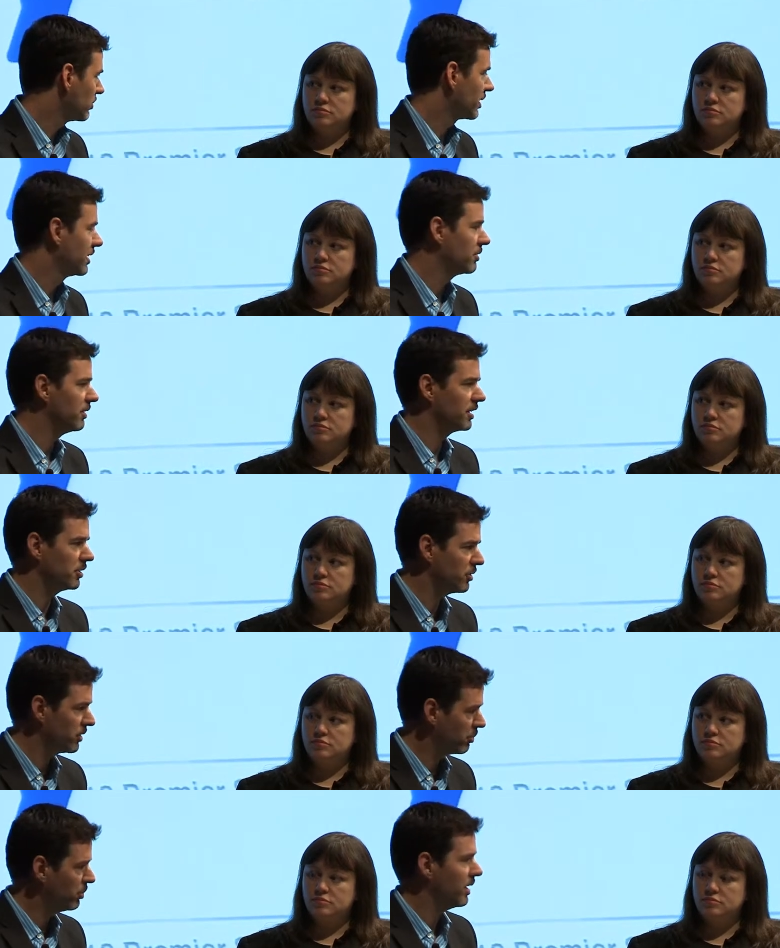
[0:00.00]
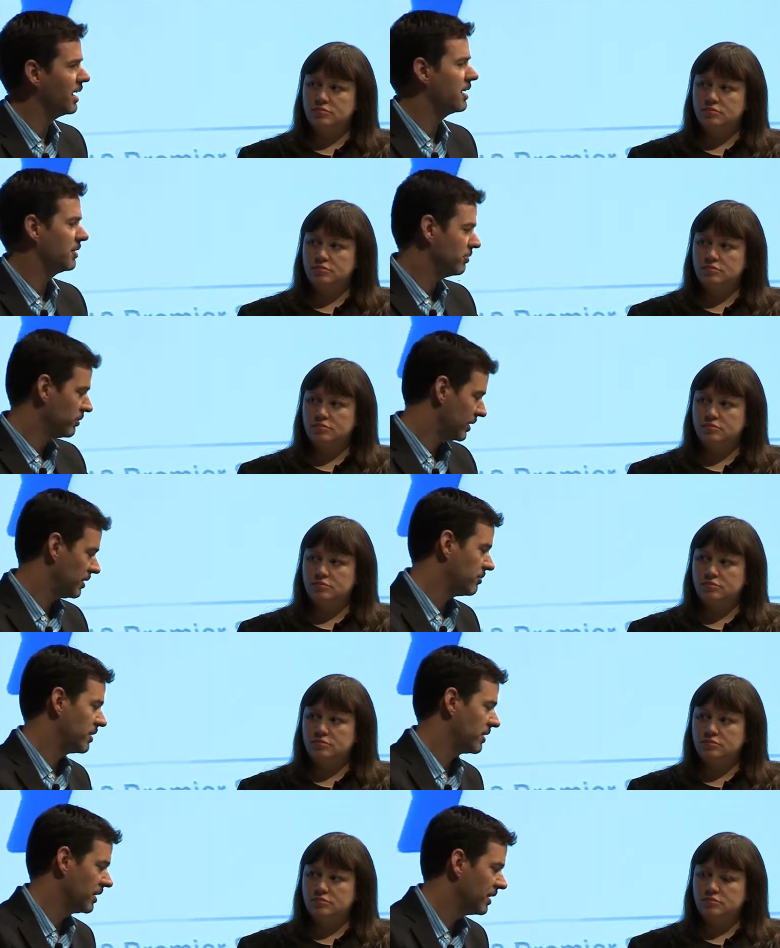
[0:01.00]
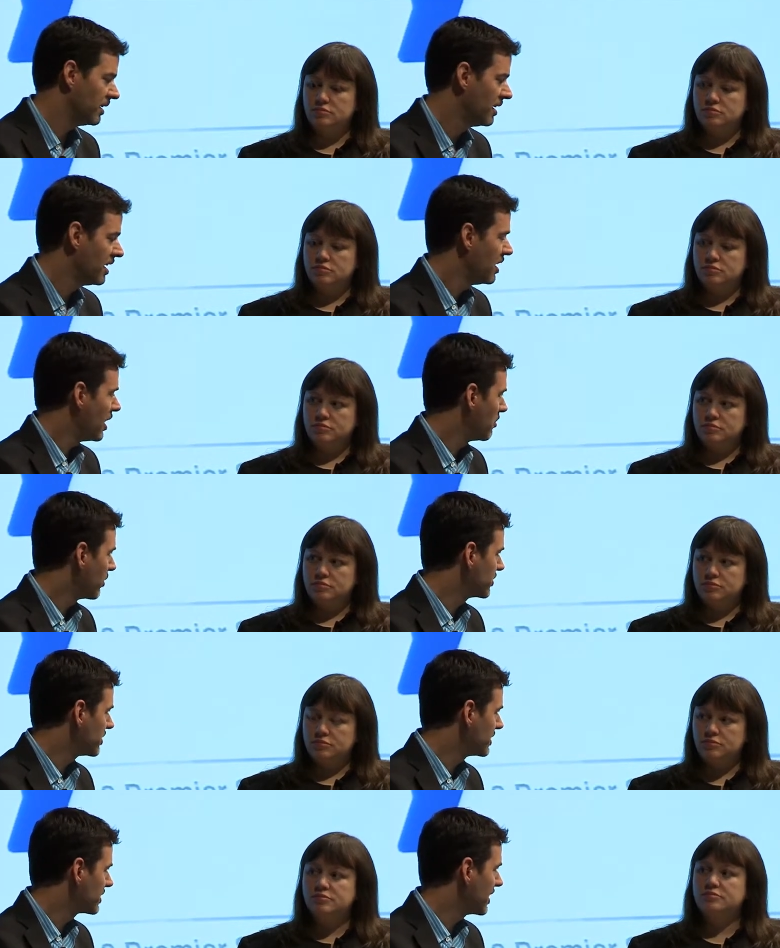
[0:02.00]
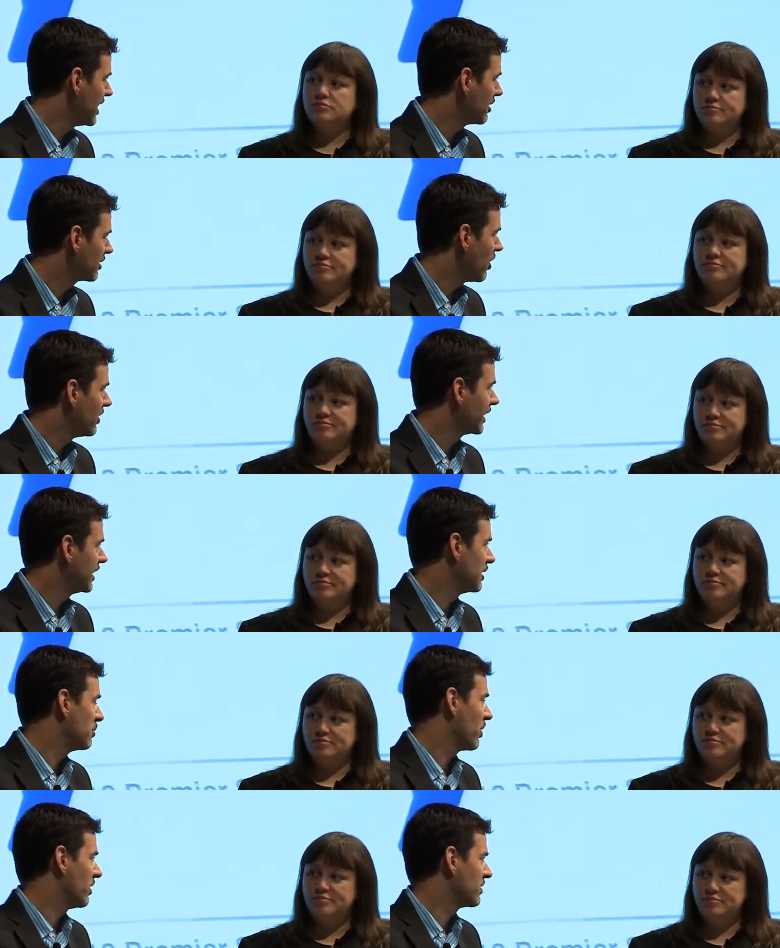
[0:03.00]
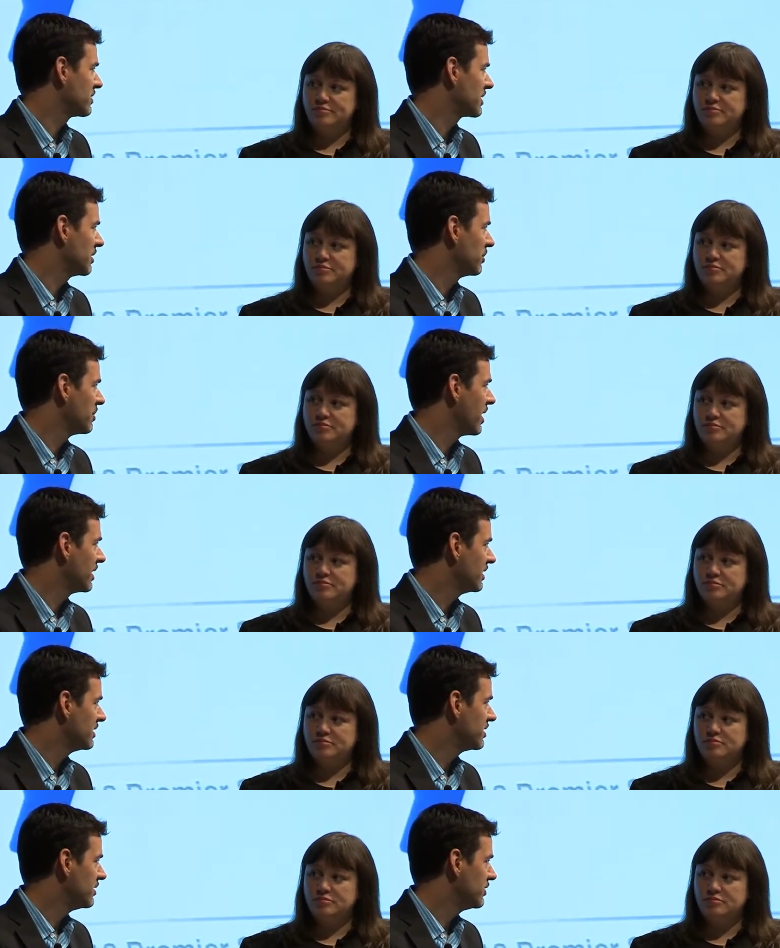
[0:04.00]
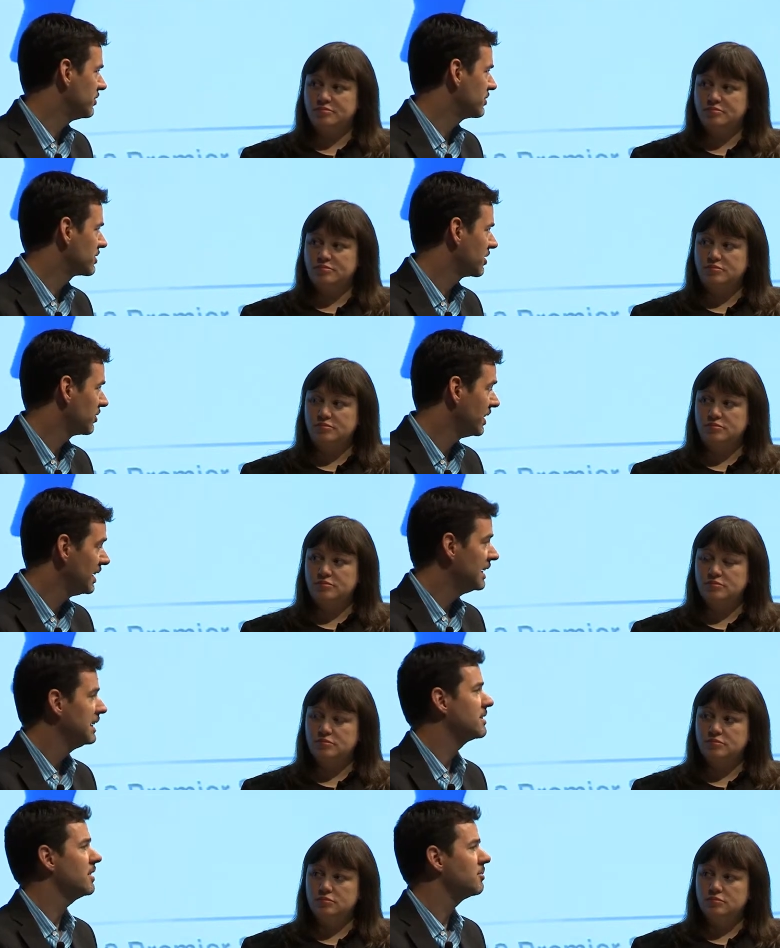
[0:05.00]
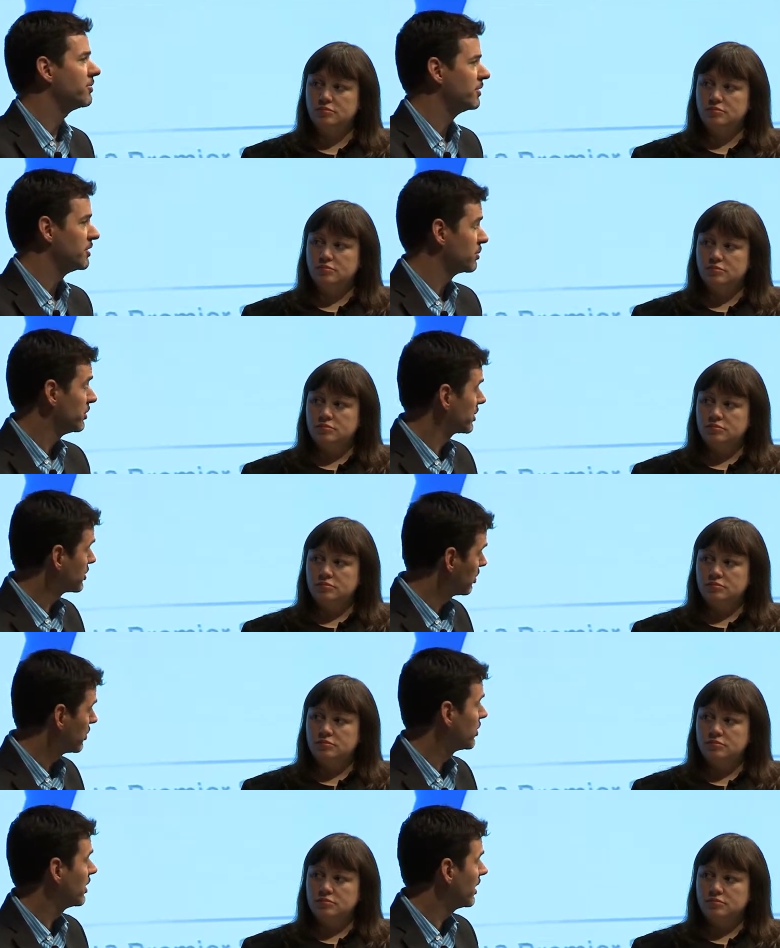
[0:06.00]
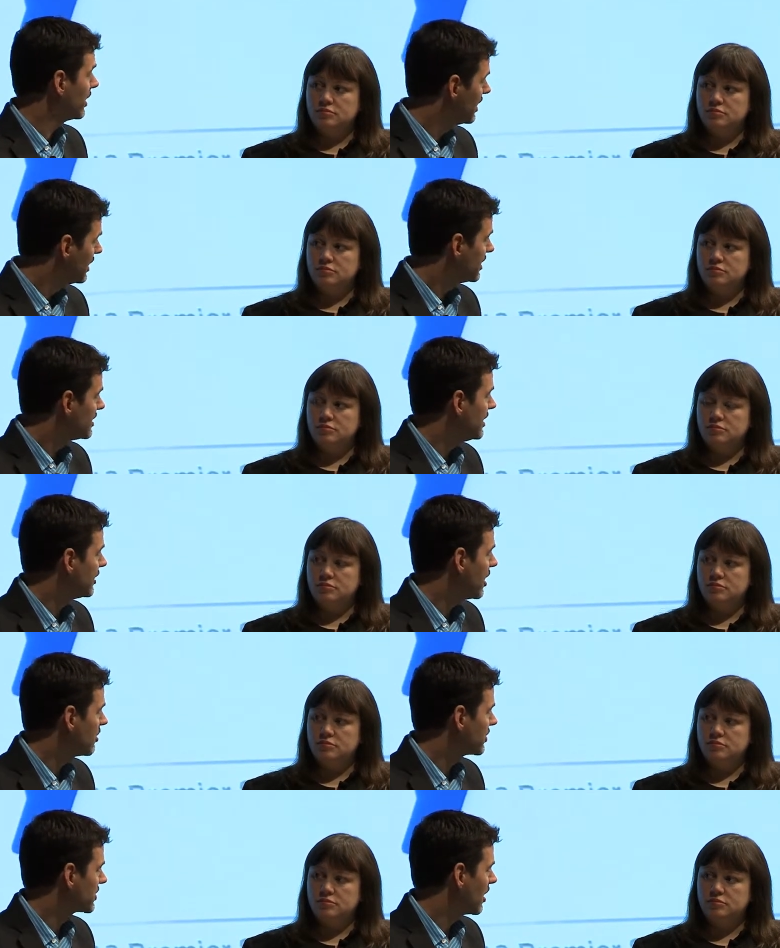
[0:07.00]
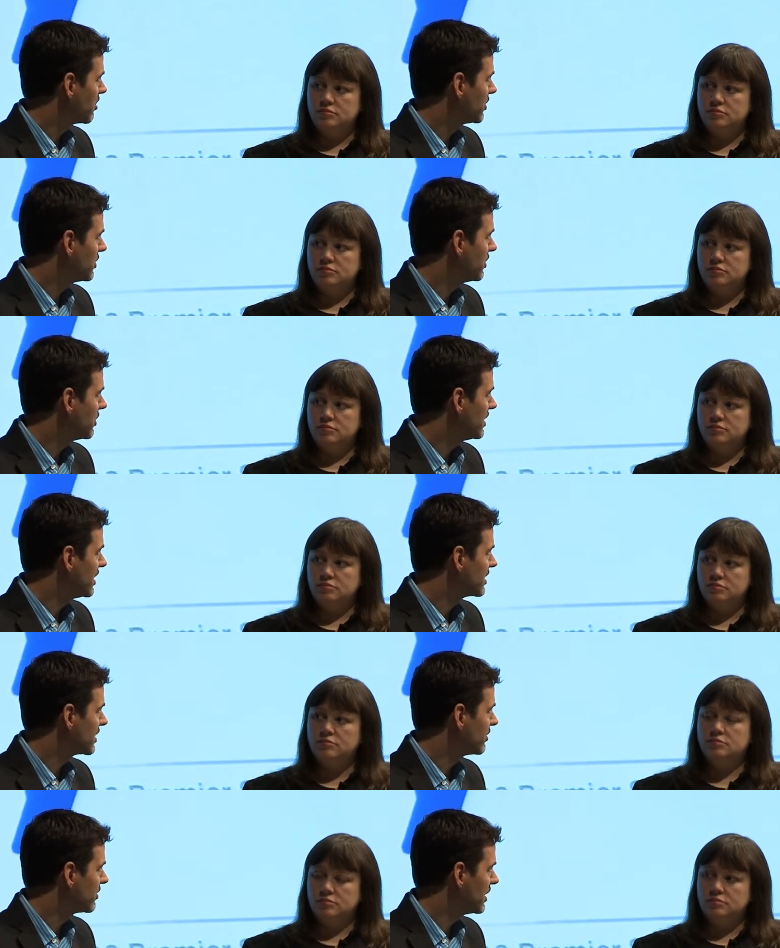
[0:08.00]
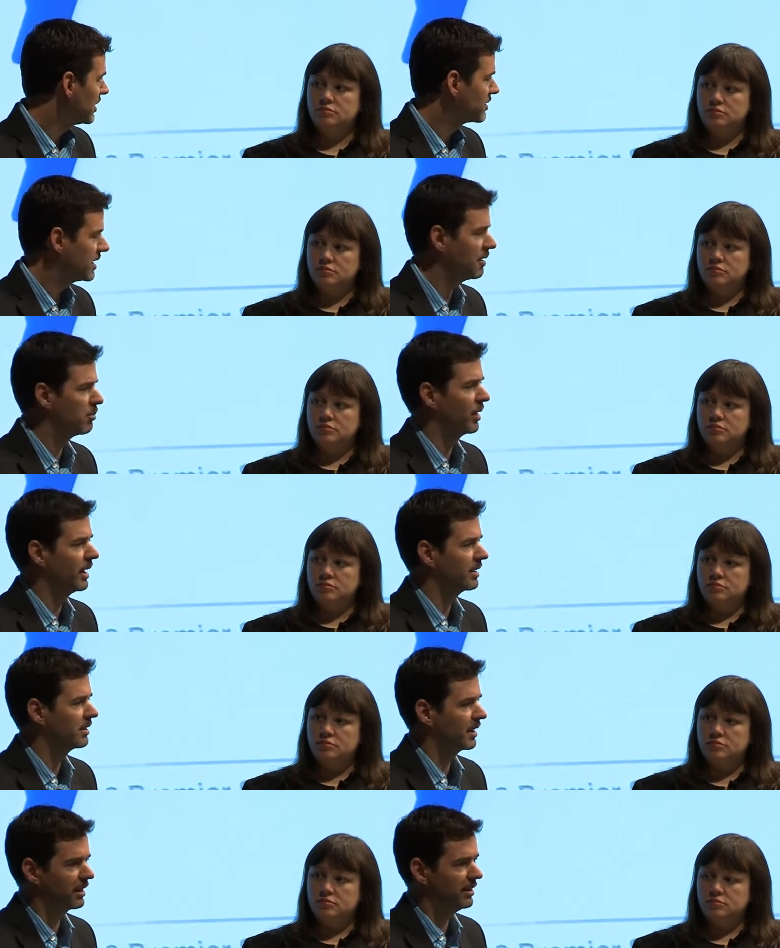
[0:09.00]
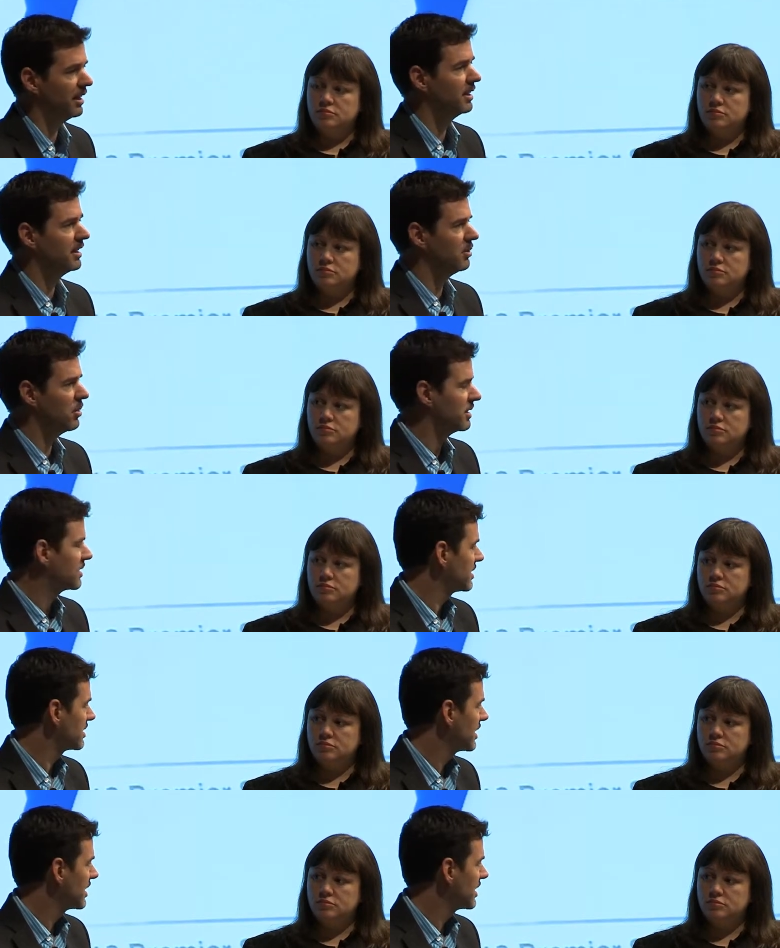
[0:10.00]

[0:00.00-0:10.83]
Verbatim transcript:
Speaker 1: working directly with the brand, working with a merchant site, calling in any partners that we might need to do. So it's helpful as we explore e-commerce opportunities. If, say, a brand like a Nike wants to